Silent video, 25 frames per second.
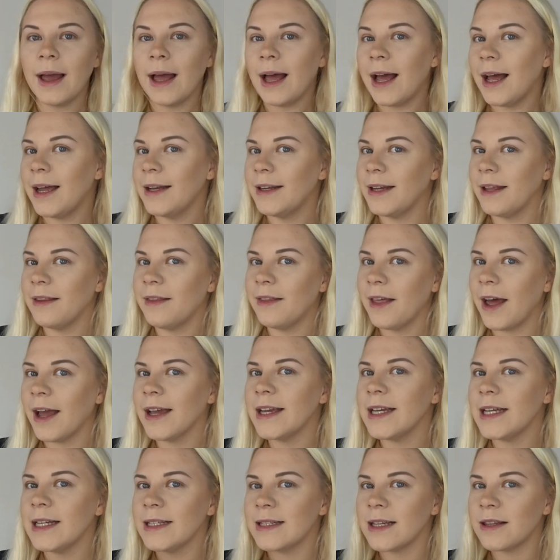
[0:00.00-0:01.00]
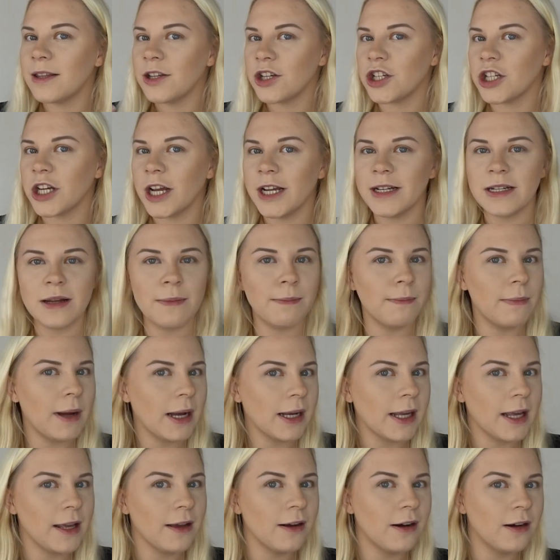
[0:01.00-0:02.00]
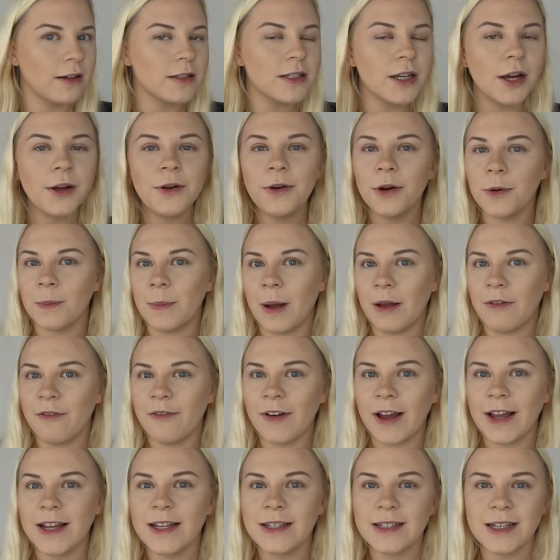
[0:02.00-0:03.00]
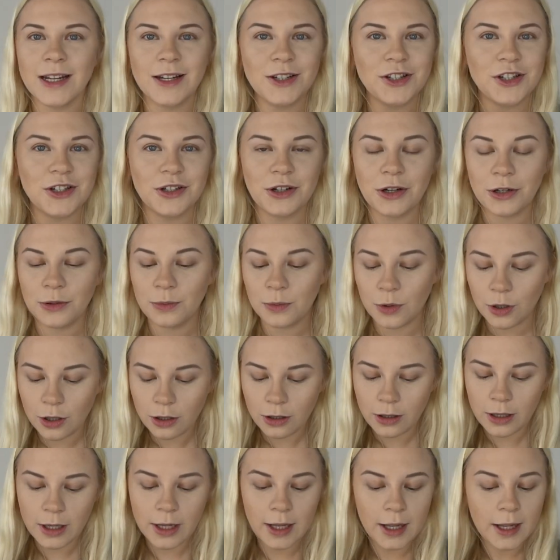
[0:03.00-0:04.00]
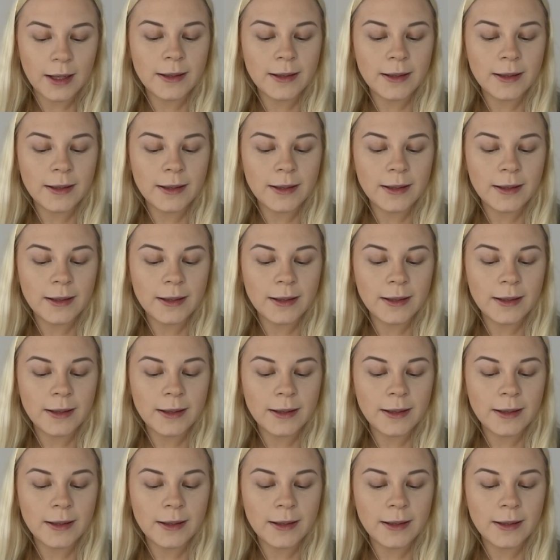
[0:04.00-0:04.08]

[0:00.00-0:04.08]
And that is the shade Macchiato on my face. And you know what?